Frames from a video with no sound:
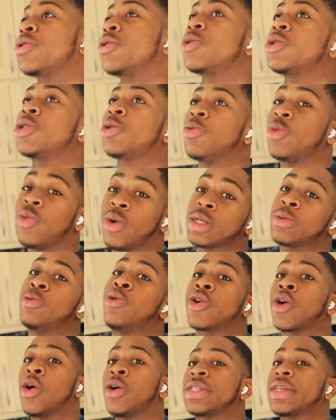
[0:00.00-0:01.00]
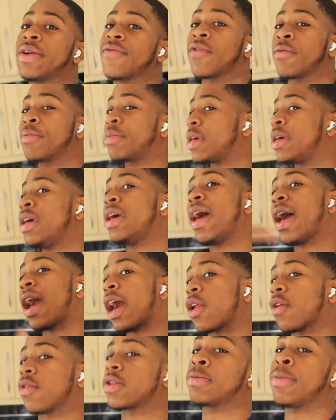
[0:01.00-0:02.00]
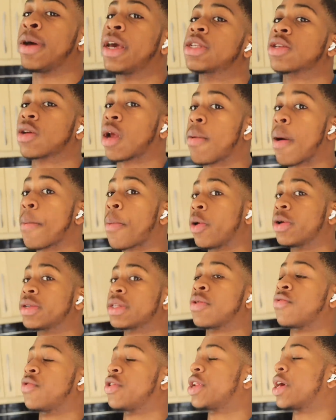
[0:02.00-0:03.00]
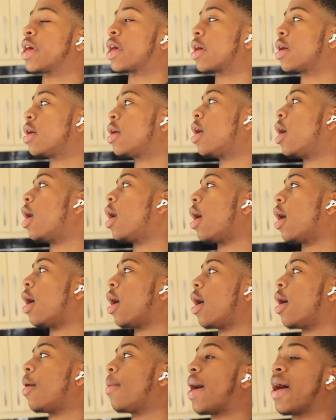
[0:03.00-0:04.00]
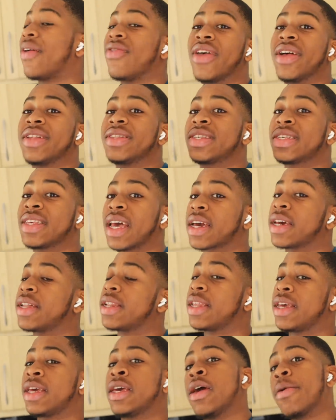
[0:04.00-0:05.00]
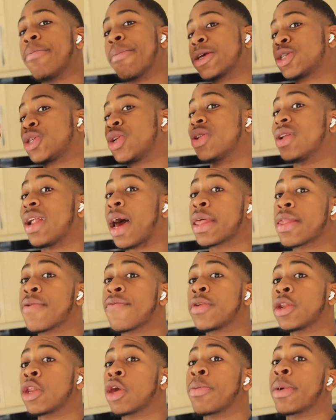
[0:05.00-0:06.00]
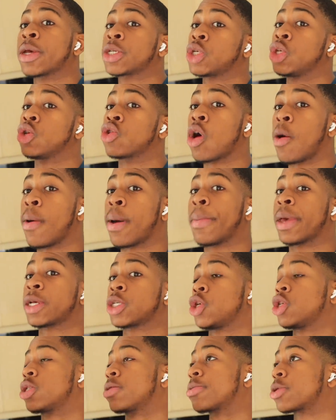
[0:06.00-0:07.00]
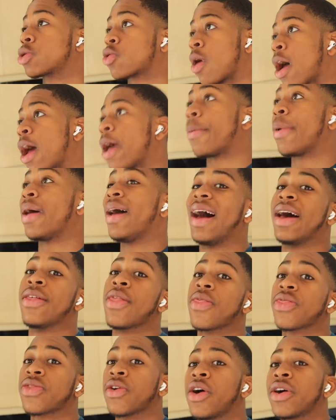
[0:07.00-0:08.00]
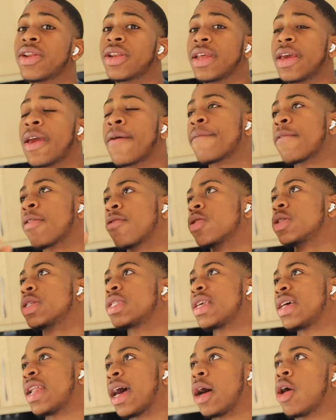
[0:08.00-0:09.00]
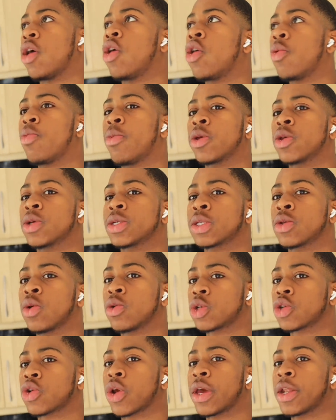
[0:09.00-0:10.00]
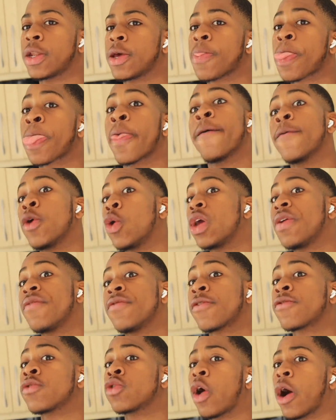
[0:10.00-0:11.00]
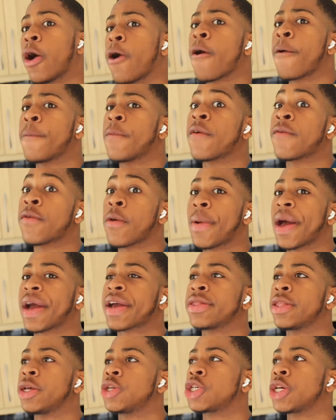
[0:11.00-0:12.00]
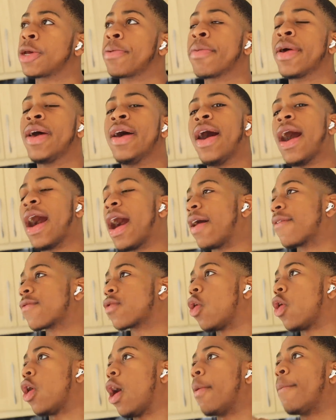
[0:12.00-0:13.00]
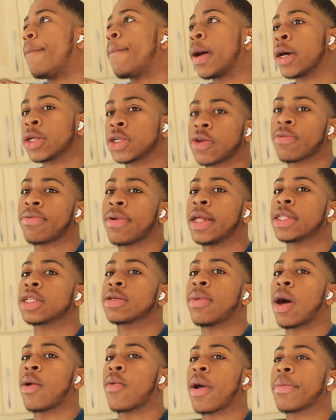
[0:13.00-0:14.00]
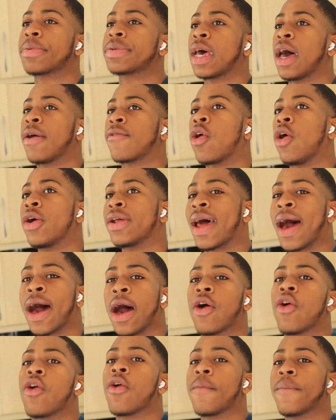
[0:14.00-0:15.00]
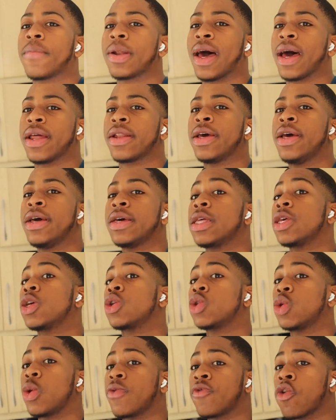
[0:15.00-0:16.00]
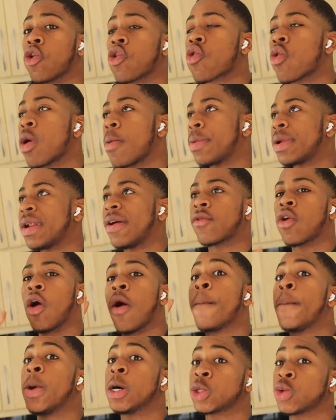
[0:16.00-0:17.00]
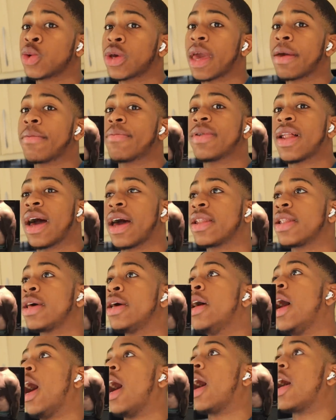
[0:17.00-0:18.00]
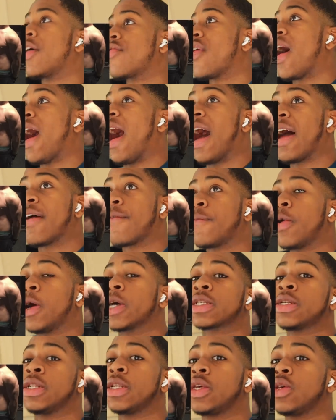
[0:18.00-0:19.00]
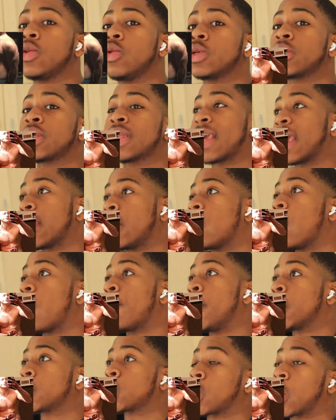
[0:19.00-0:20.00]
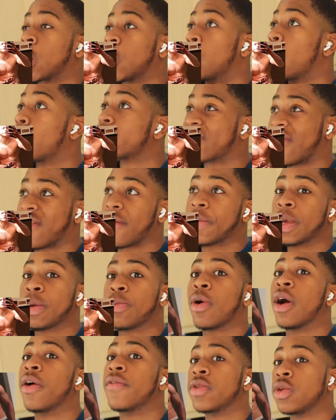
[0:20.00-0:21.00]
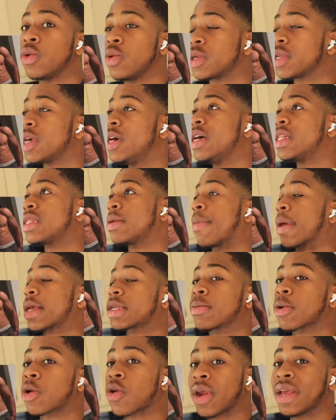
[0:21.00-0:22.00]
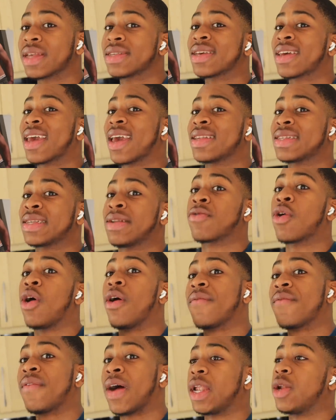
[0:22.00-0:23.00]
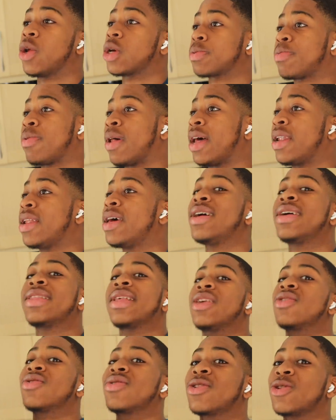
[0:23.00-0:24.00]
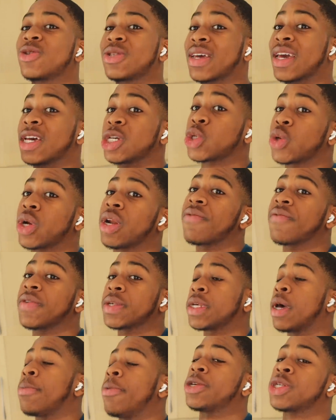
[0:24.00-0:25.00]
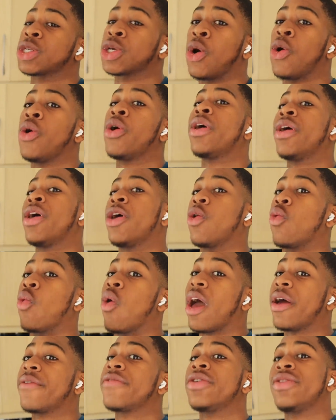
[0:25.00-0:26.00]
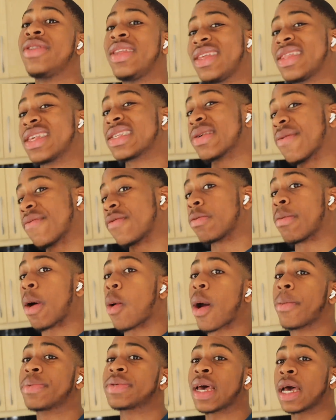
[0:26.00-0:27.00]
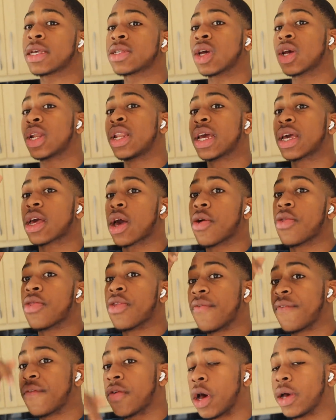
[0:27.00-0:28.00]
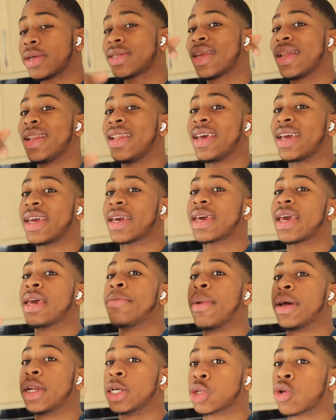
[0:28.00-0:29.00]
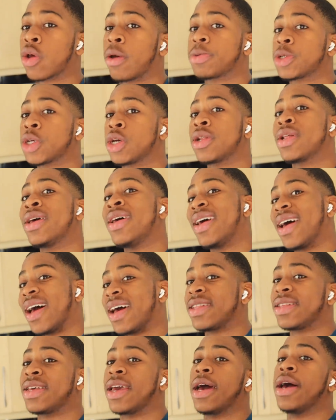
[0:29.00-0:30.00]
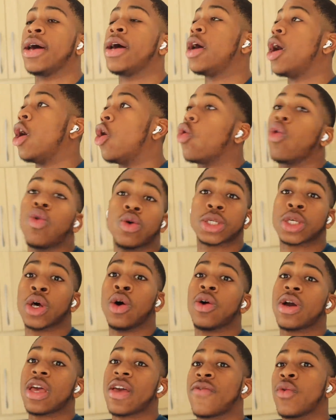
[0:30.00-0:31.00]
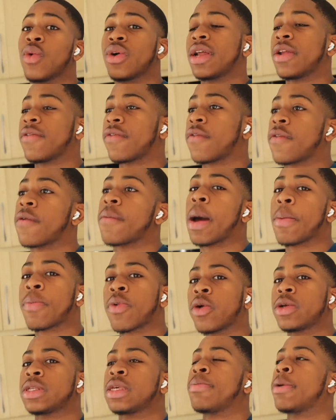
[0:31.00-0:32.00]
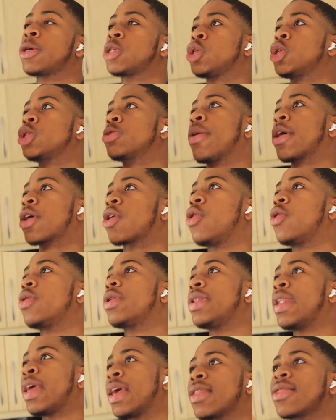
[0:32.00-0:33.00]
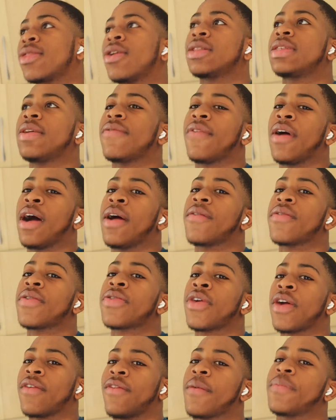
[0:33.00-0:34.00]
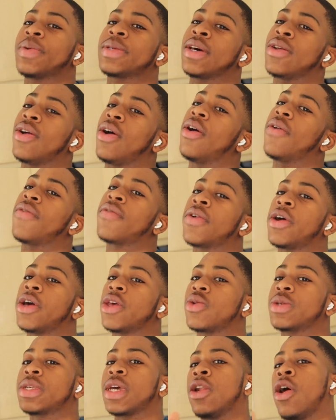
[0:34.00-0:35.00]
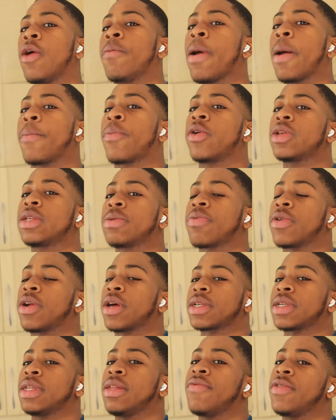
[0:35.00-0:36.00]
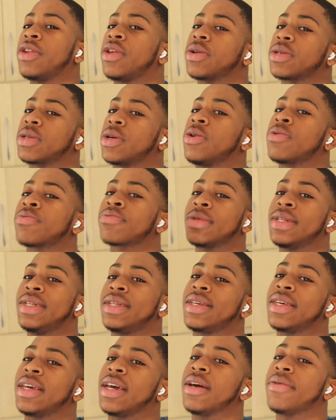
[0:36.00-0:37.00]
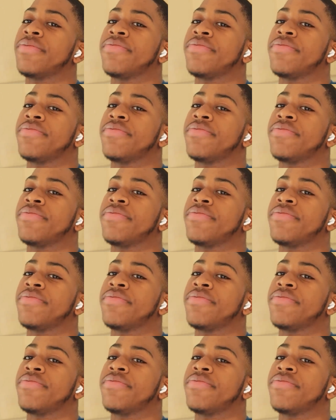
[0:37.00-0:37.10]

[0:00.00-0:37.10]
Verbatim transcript: YouTube, you want some more content from me, head over to my Instagram. I post every day. Um, and then secondly, make sure you like the video, make sure you comment, make sure you subscribe. And then thirdly, if you're still at home and you're still training, or even if you're not at home, if you're back in the gym, I've got a bunch of plans on my website. I've got an at-home plan that you can do with no equipment. I've got a muscle gain plan uh, that I've personally used to gain a lot of muscle, and loads of other people have used to make some crazy gains, and I've got a fat loss plan that you can use to get shredded for summer. So wherever you need, there's something on my website, so click the first link in my description. And yeah, also if you want anything from my protein, make sure you use my code Nate thirty-five, thirty-five percent off. You'll see a lot of my protein products in the video, so yeah.